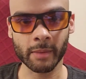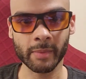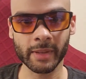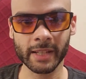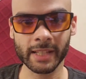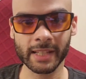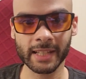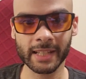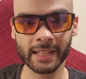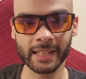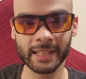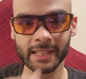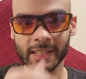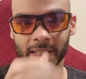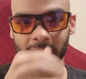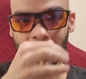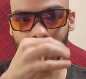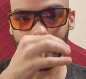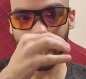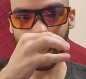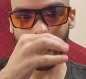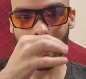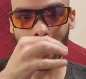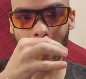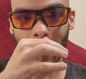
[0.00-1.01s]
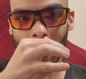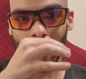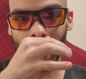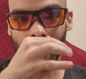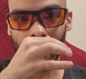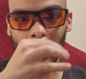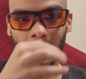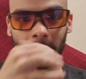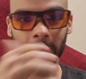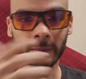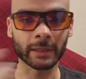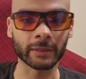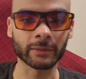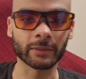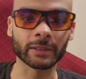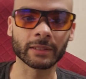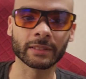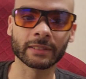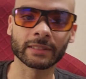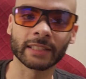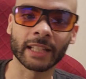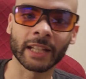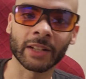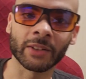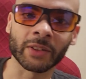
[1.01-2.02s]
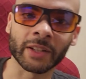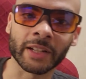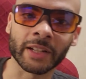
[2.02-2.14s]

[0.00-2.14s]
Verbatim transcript: make sense? Whatever. I don't